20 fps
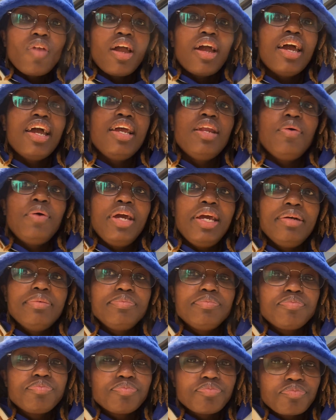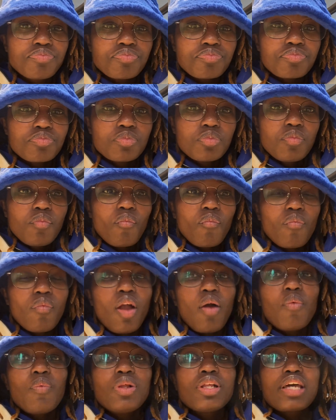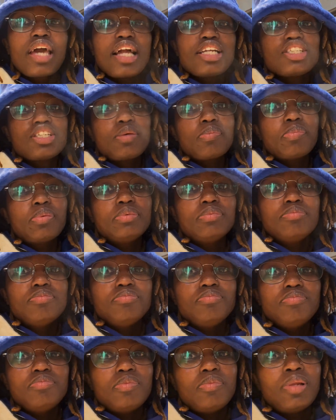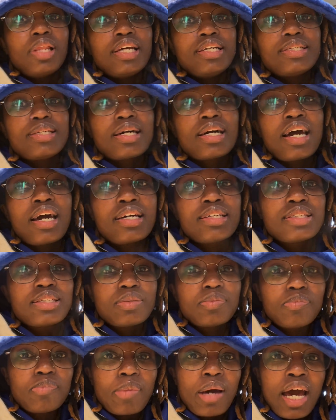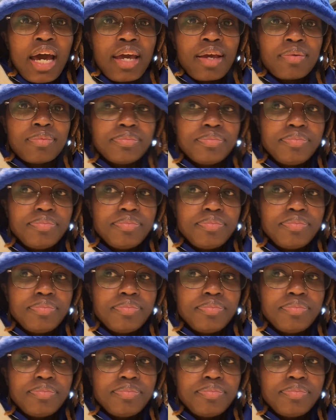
Anyway, we'll catch up later, guys. Bye.